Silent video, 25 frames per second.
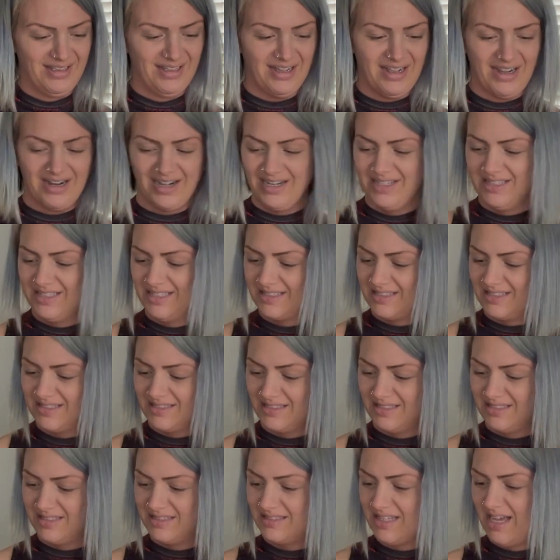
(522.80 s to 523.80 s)
All right, this
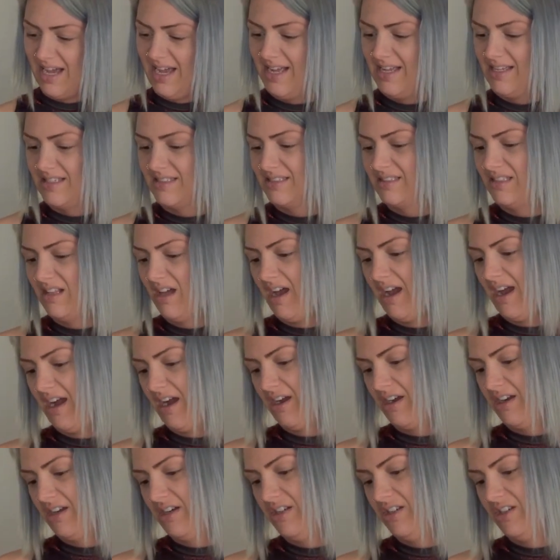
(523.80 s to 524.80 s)
is a size
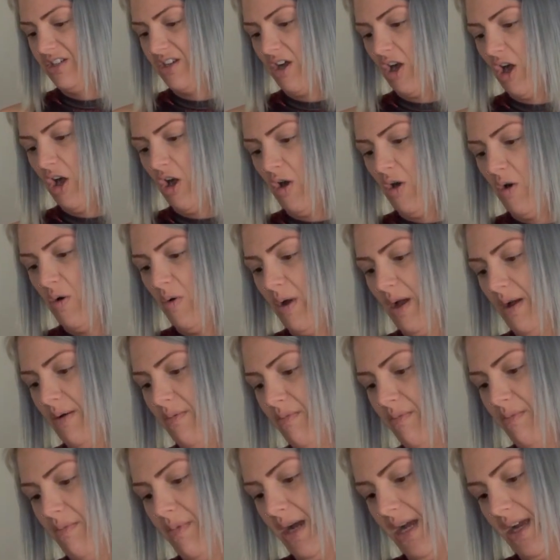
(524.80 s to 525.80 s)
large. Oh
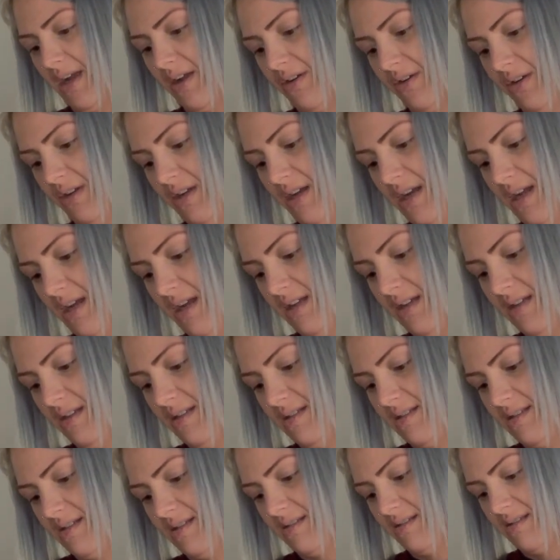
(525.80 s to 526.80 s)
my
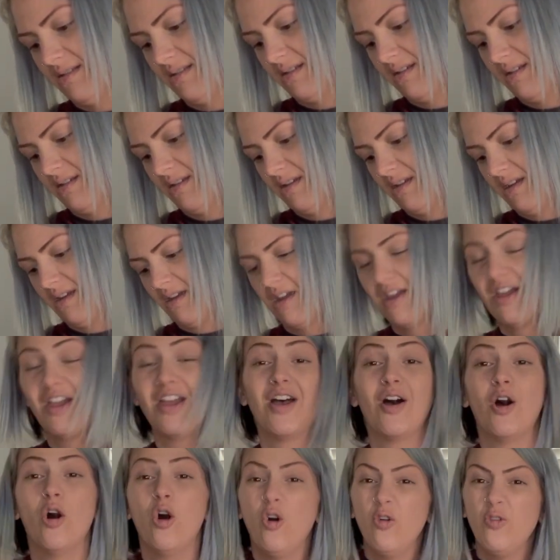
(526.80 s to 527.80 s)
goodness.
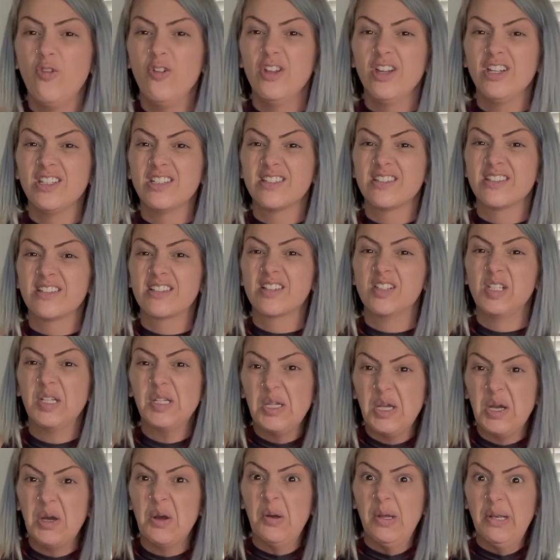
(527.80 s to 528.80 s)
Hopefully this is
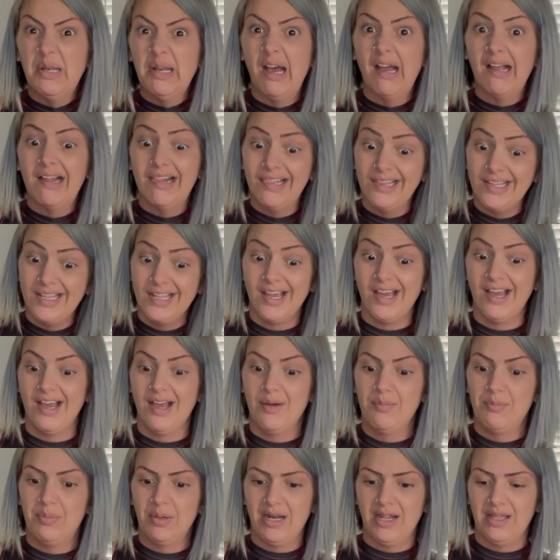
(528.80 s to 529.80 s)
Cleo and not
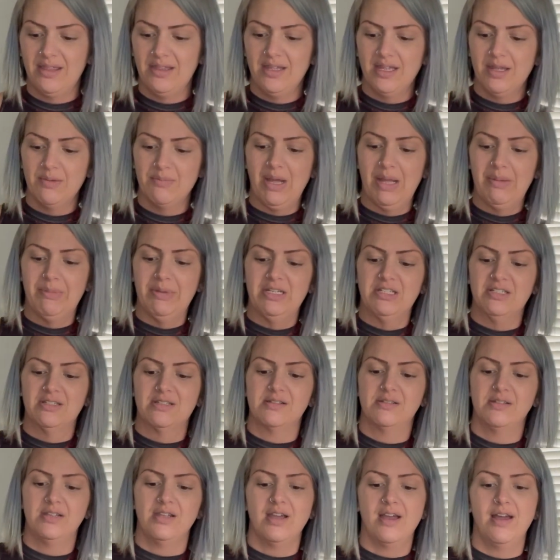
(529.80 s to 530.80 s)
Clea, but I think it might be just
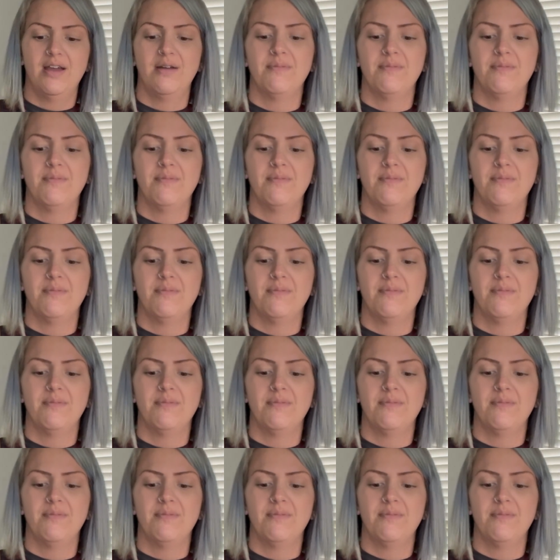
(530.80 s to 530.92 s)
Clea